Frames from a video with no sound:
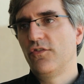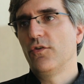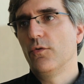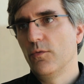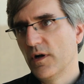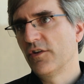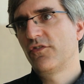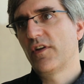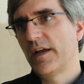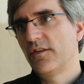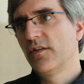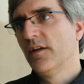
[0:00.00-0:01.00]
to a
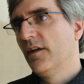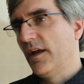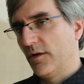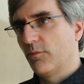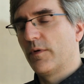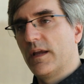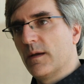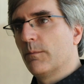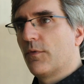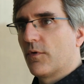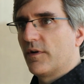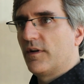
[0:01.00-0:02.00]
site and
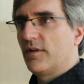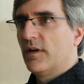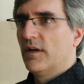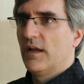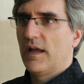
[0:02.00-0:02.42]
re-imported,